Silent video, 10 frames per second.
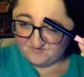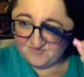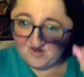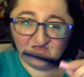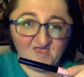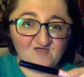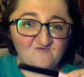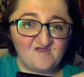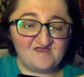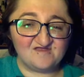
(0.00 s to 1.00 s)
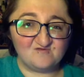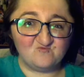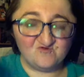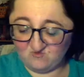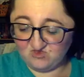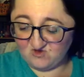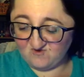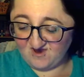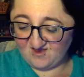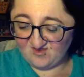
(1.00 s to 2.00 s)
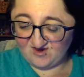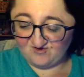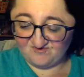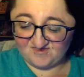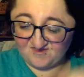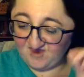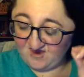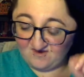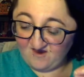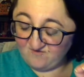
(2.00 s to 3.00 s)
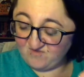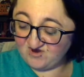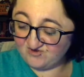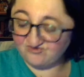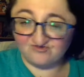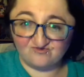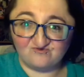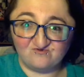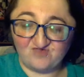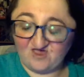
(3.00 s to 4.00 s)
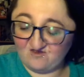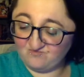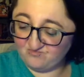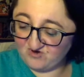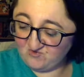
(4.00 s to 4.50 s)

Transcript: not that great with liquid eyeliners, and yet I managed to do that pretty